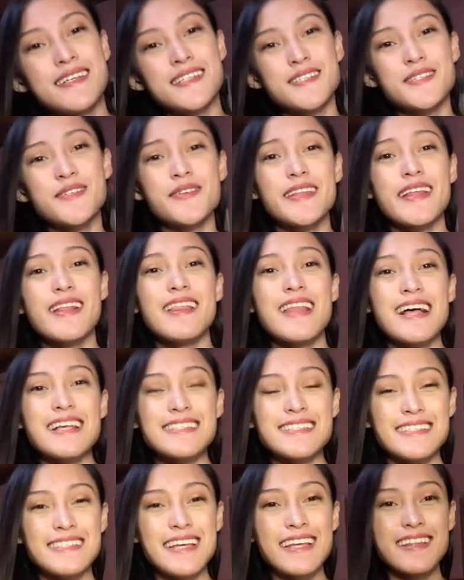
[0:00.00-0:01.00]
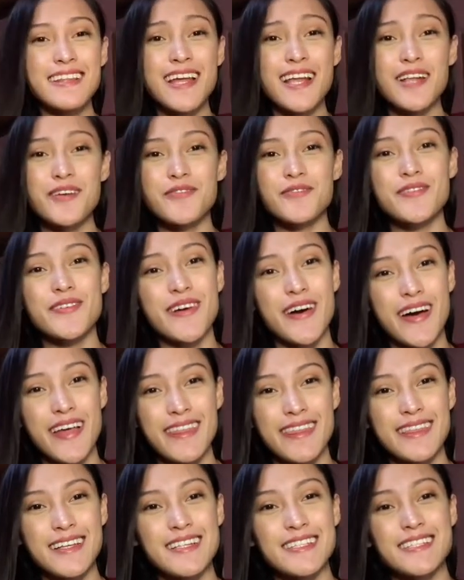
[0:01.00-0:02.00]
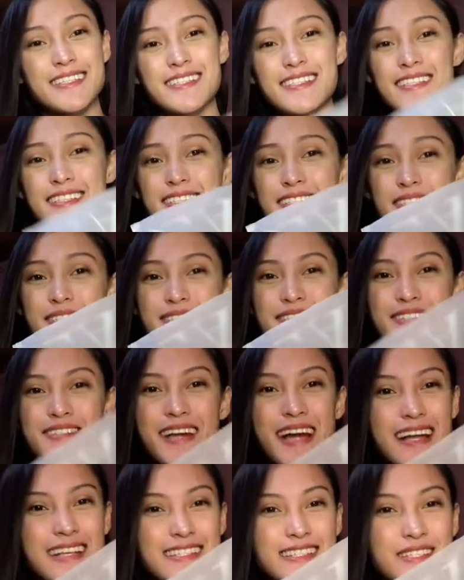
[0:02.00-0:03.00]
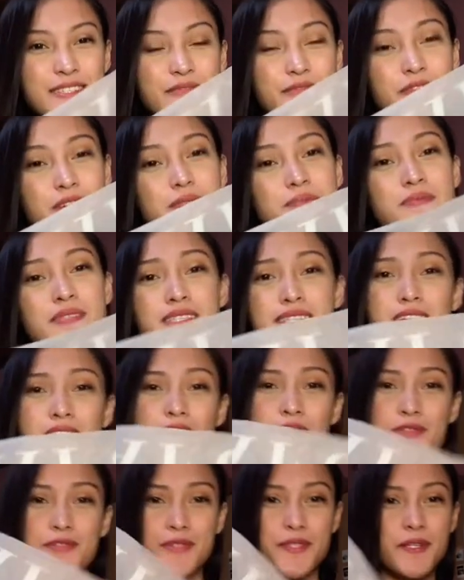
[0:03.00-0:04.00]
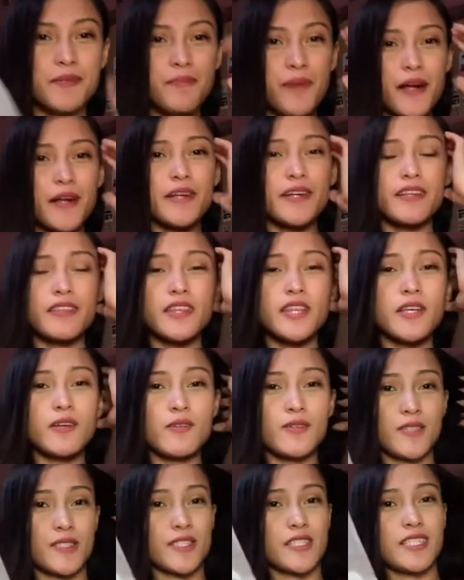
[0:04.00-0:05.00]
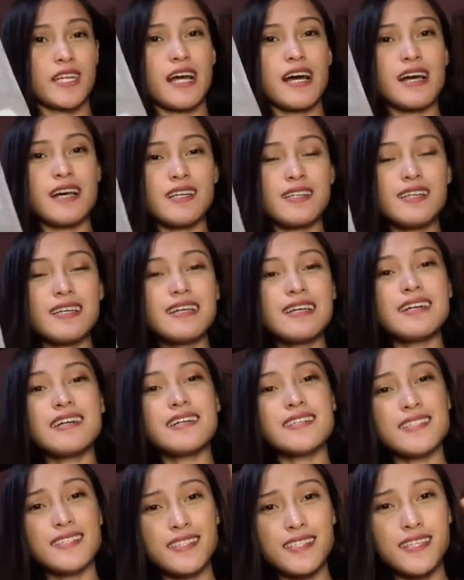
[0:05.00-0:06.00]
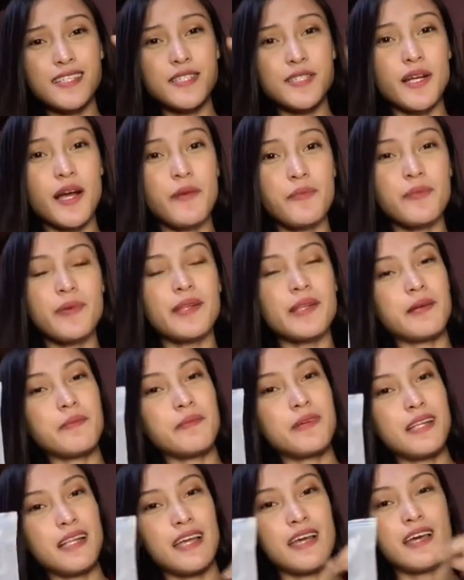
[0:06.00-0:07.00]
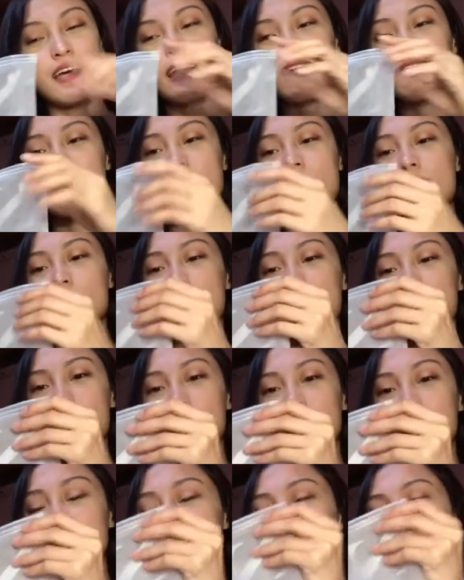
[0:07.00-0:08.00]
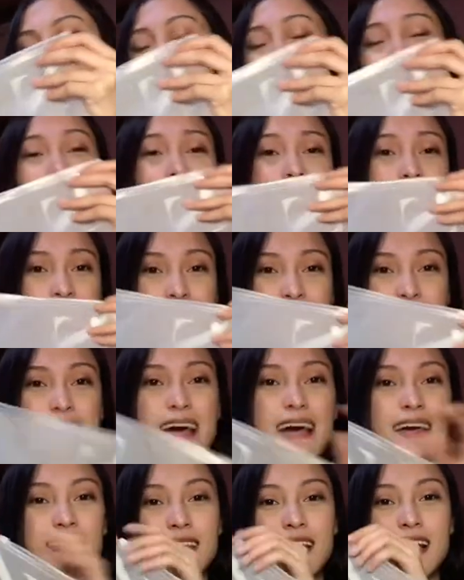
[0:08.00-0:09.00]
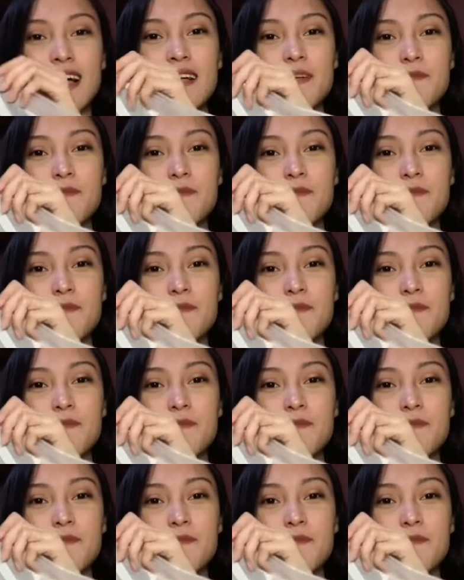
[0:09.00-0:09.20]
So, the last thing that I've got is this dress from Duffel. Pero hindi ko siya sa Shopee nabili. I bought this in Lazada.